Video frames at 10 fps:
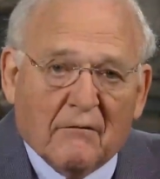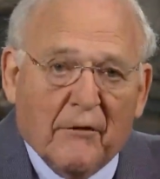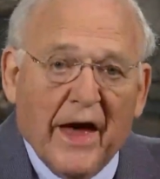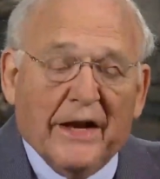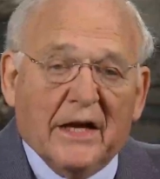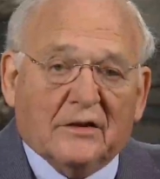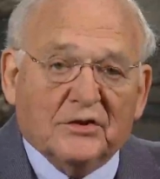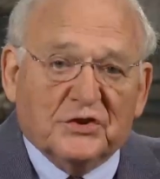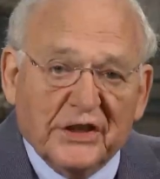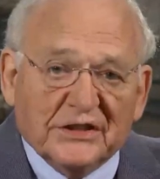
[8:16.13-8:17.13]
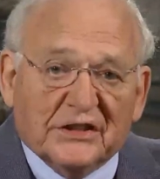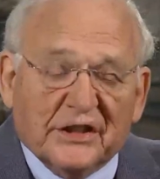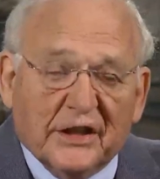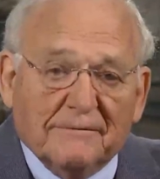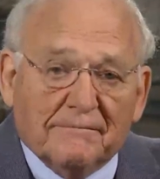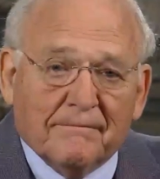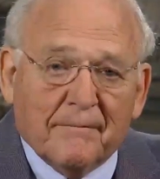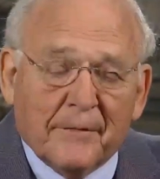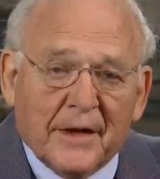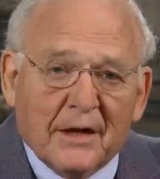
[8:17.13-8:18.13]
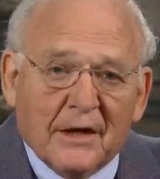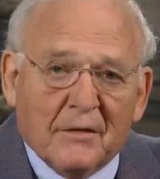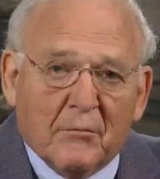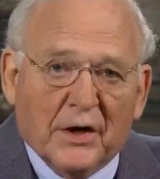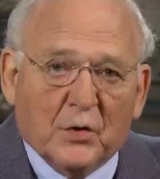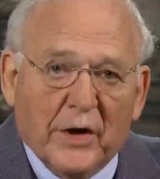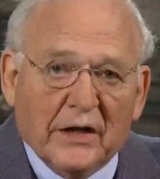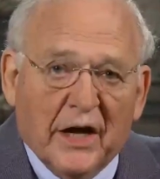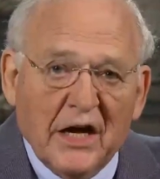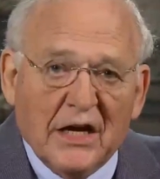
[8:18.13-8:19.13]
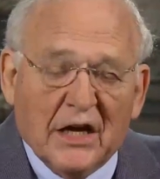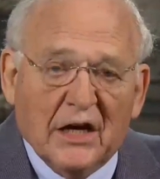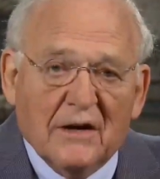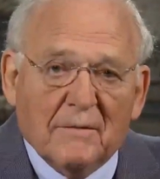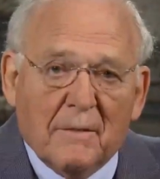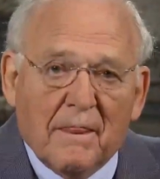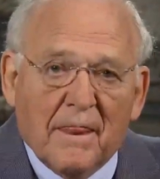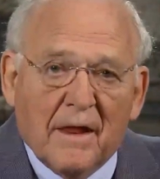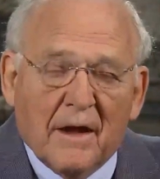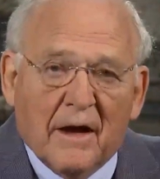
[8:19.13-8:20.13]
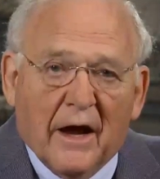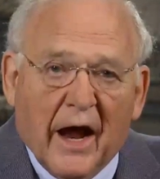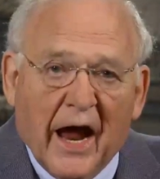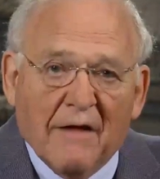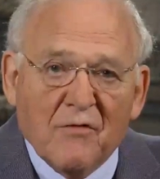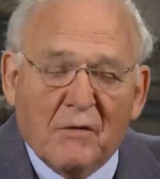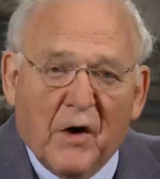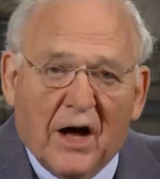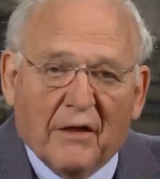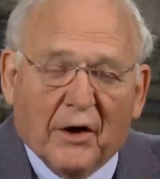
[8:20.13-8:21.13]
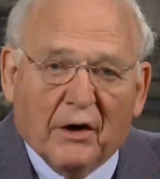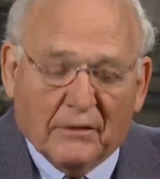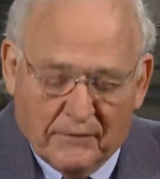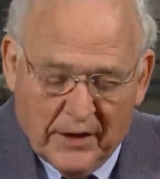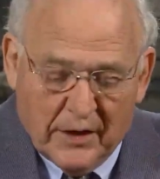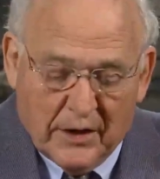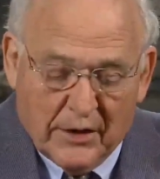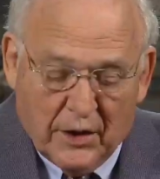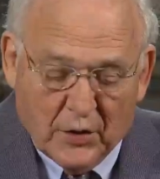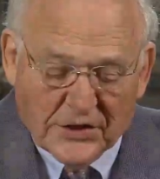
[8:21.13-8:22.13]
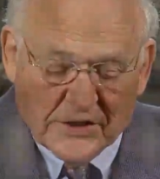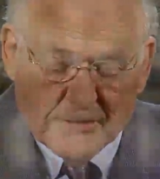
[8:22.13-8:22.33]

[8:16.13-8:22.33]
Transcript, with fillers: that existed between He and the Father. Notice